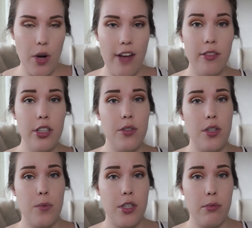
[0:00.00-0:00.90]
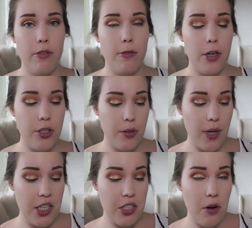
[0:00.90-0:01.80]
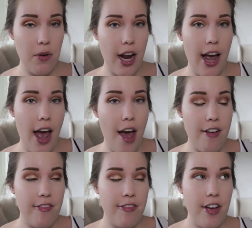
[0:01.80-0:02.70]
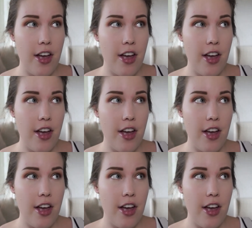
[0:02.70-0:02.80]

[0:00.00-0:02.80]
I've only used this once before, so I don't have